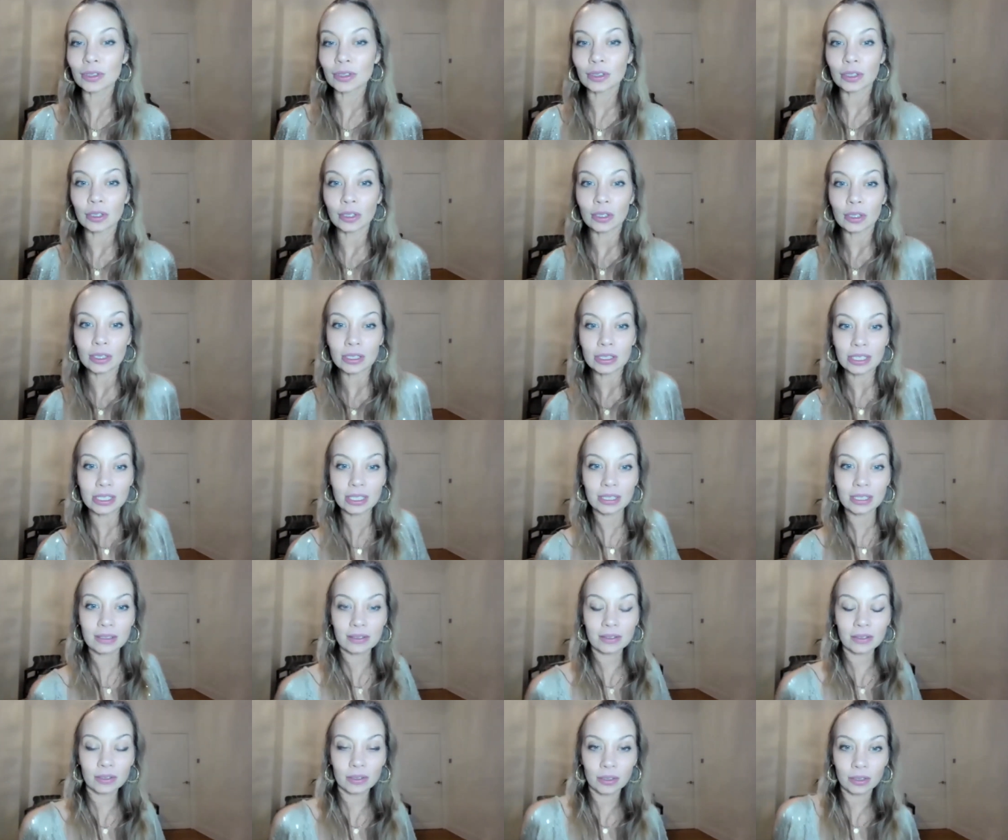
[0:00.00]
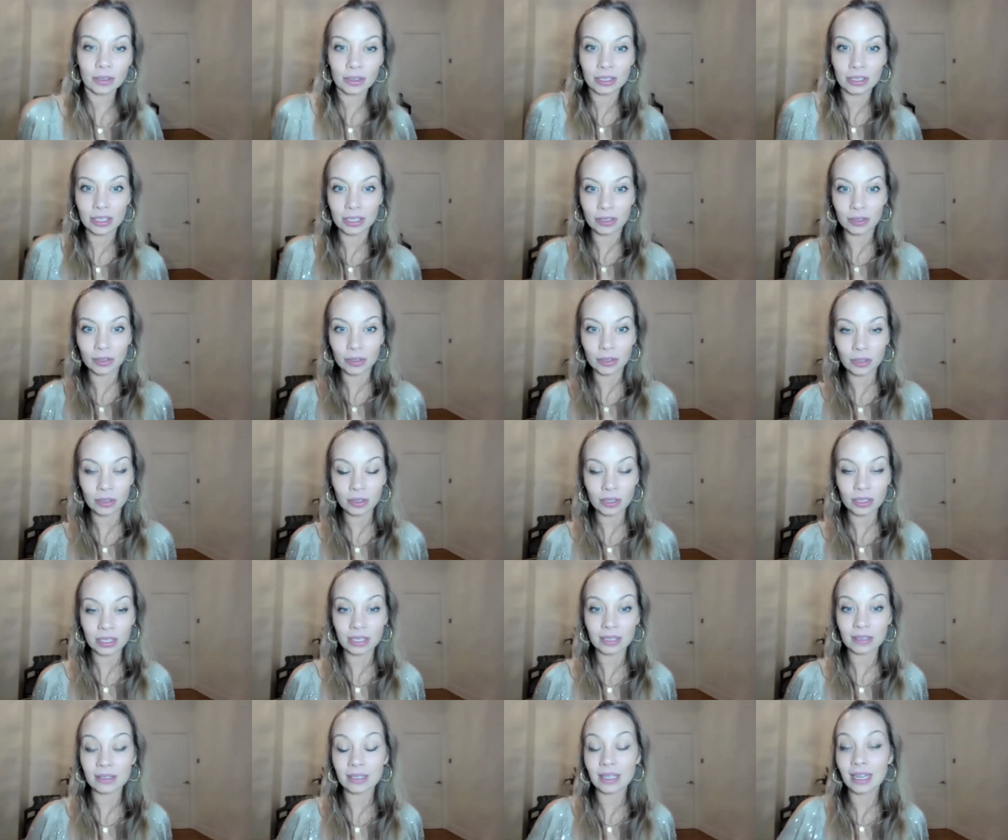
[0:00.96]
Gorgeous, gorgeous,
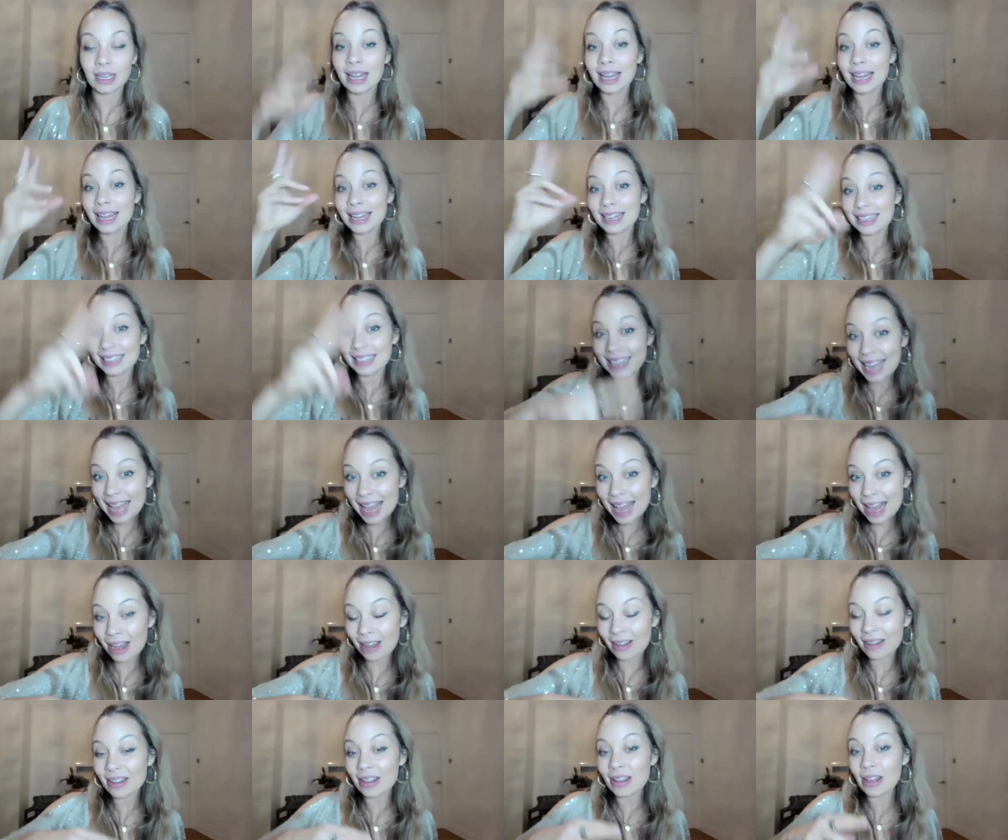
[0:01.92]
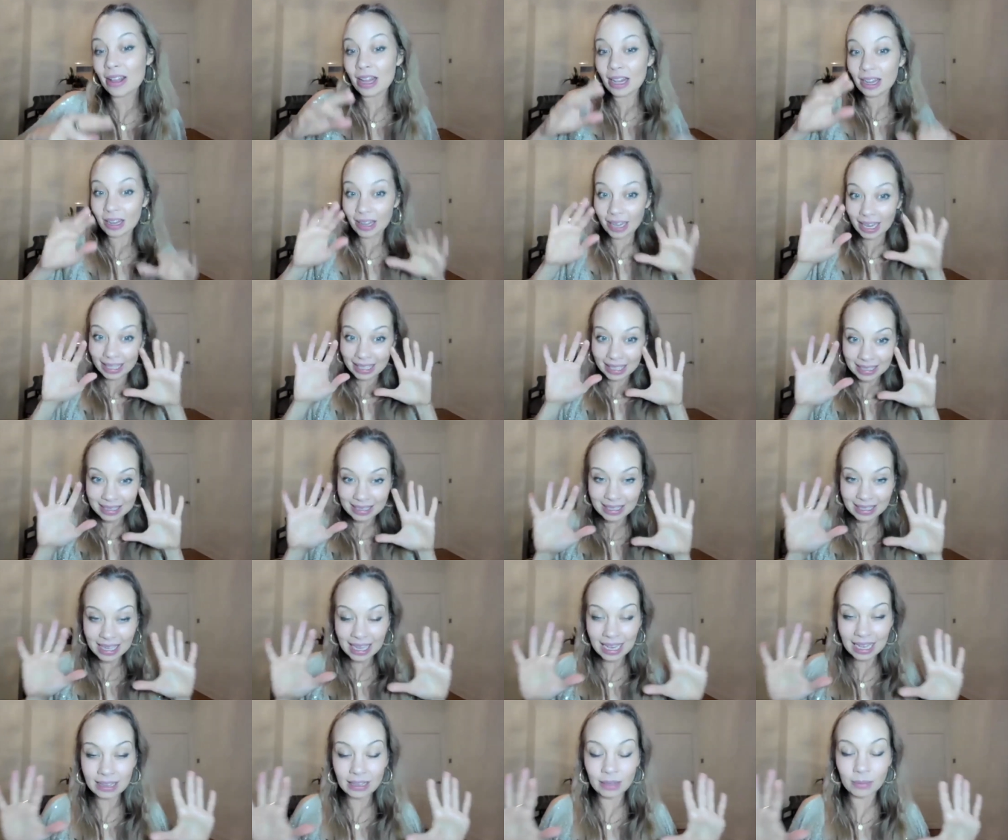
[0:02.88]
gorgeous. Now, like I
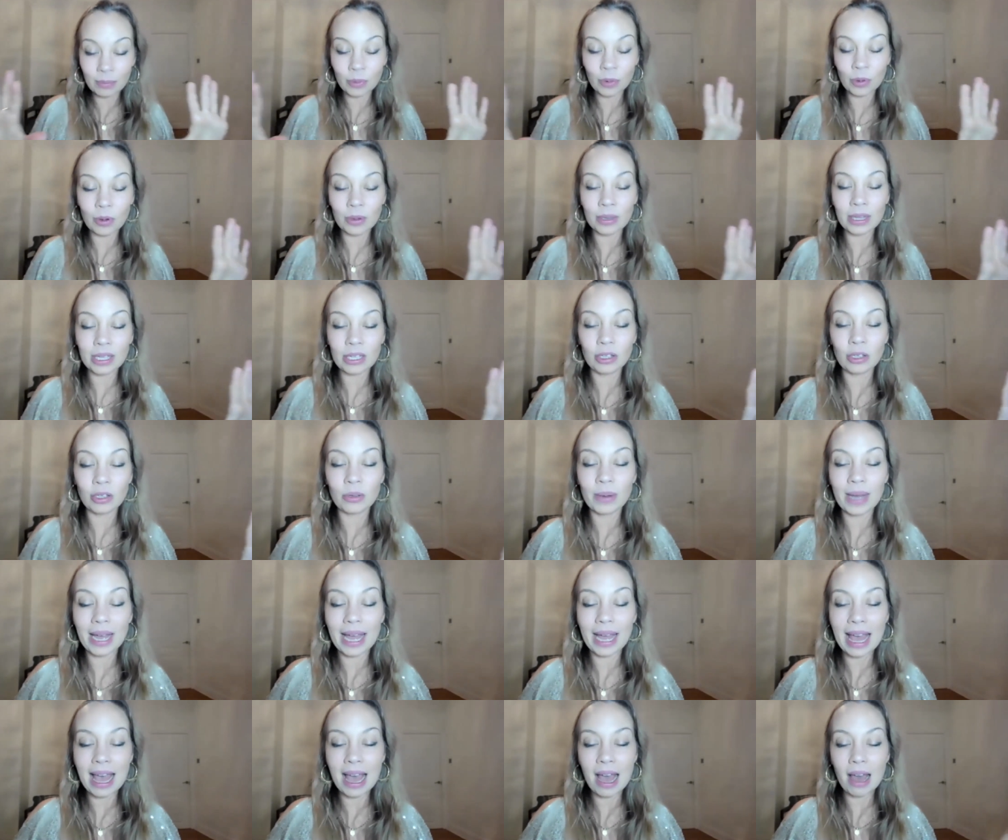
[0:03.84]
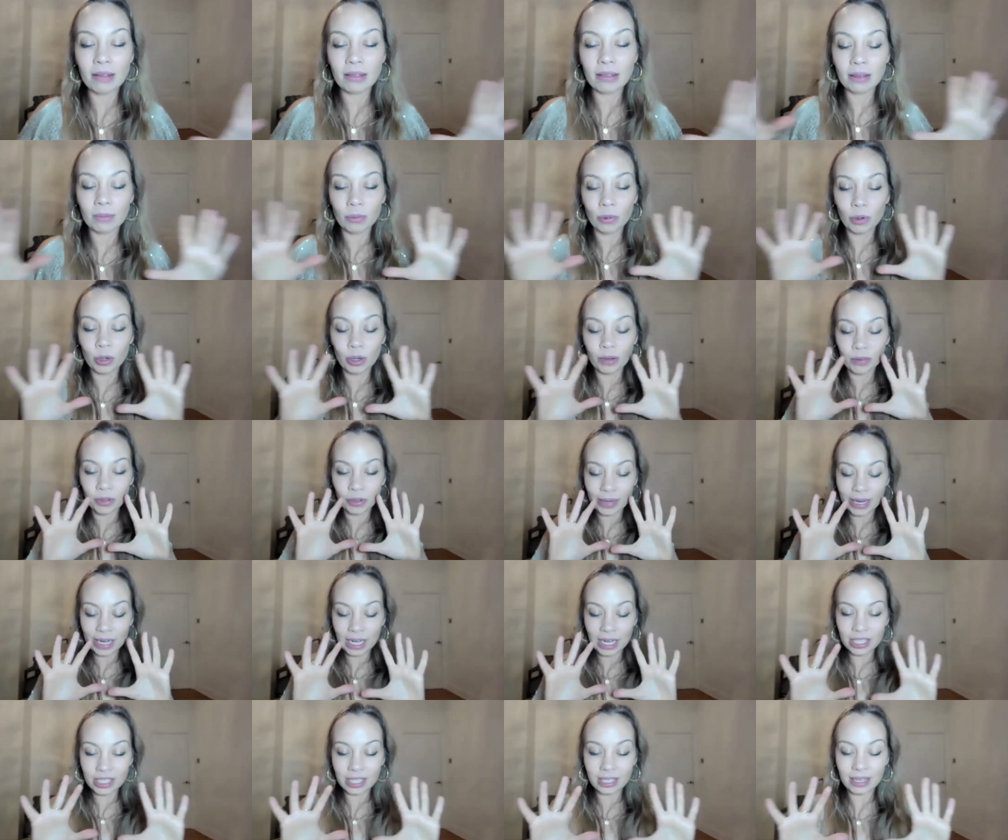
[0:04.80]
said, the more that you are out, the more of your
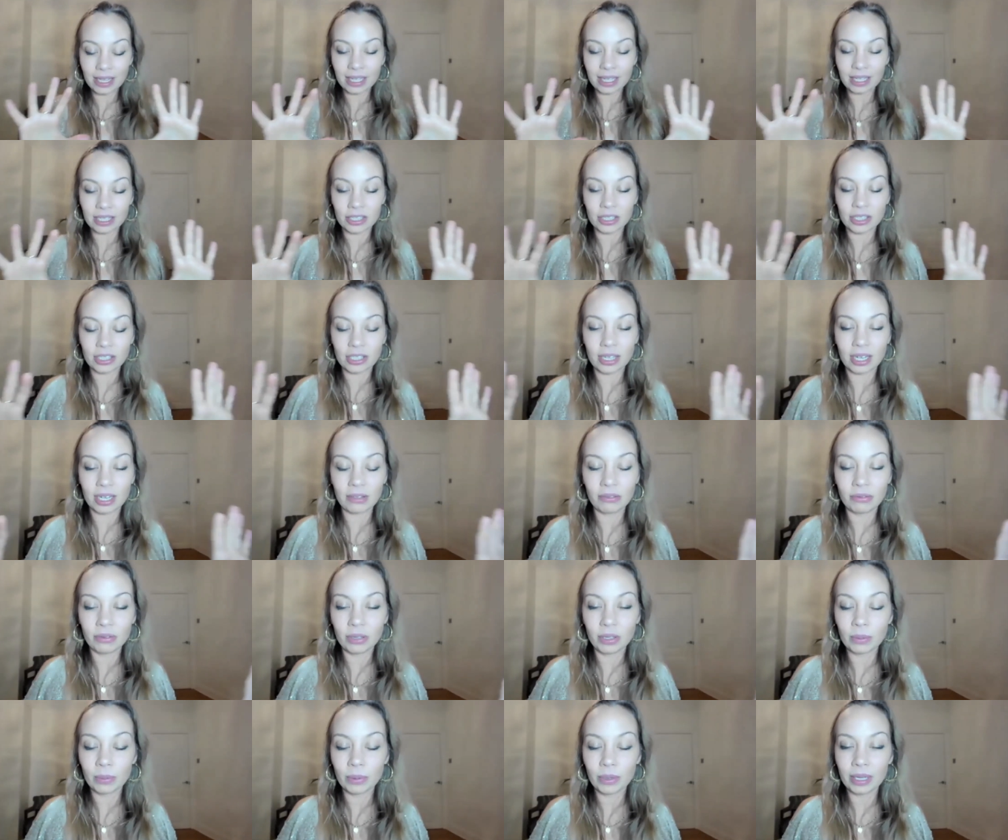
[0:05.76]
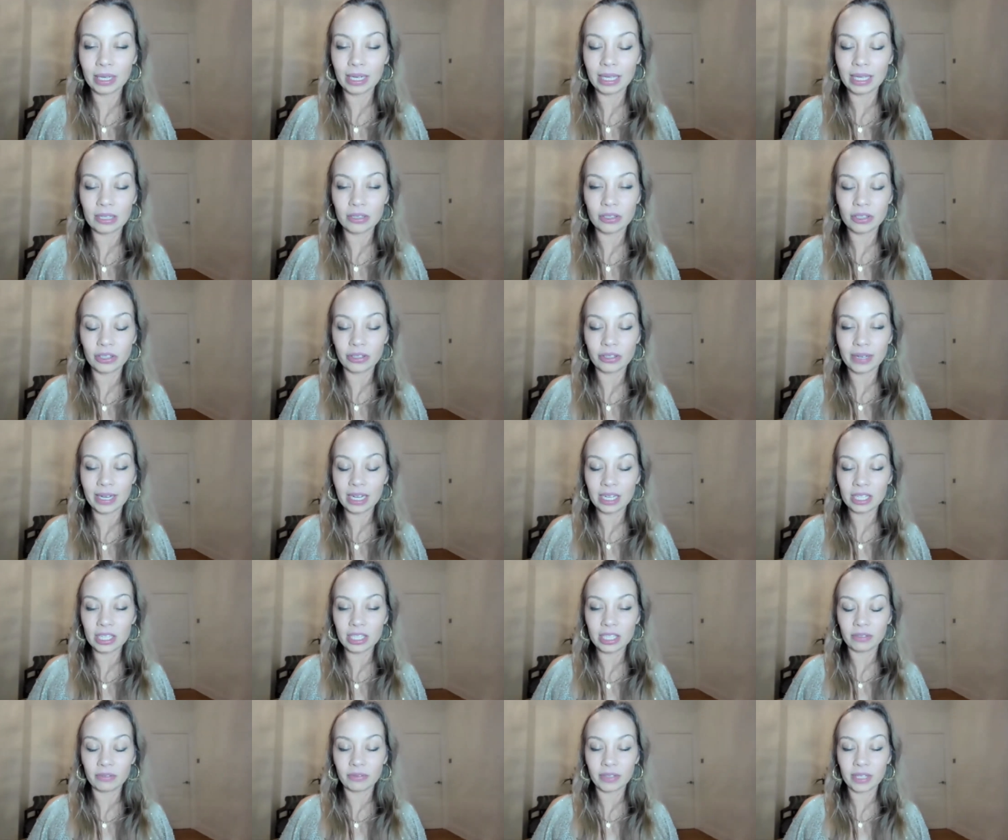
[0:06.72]
energy that can shine through your body into your energy